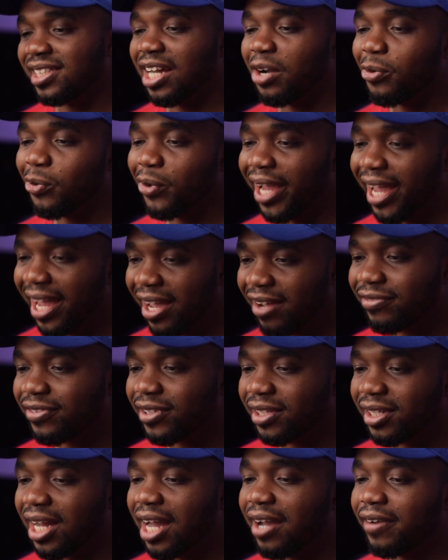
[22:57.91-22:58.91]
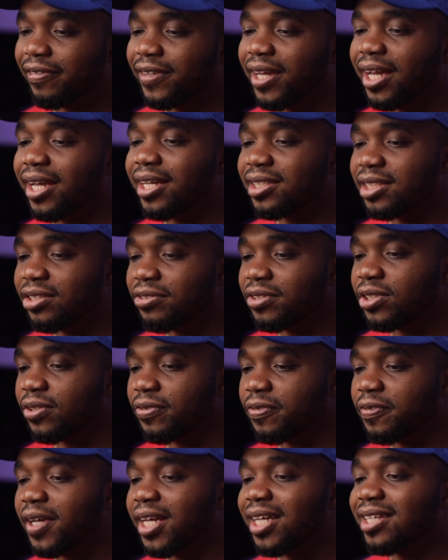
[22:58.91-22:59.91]
However, after a series
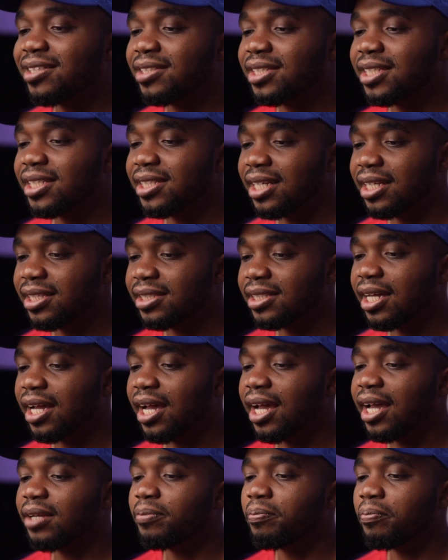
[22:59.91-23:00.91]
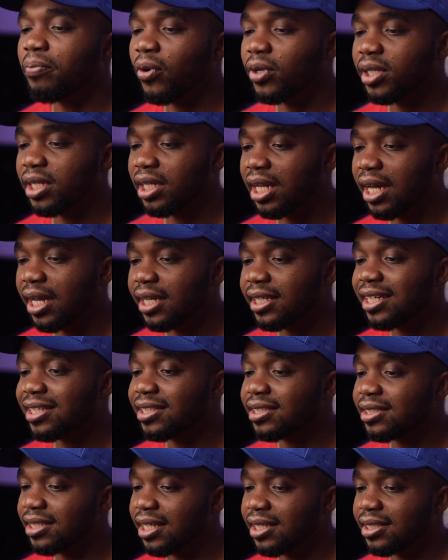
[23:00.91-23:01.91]
of incessant and borderline
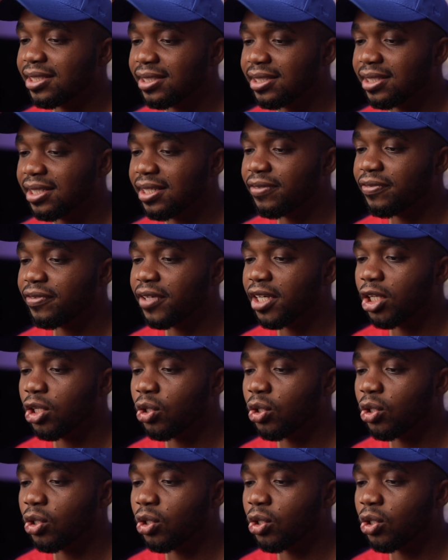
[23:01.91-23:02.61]
insensitive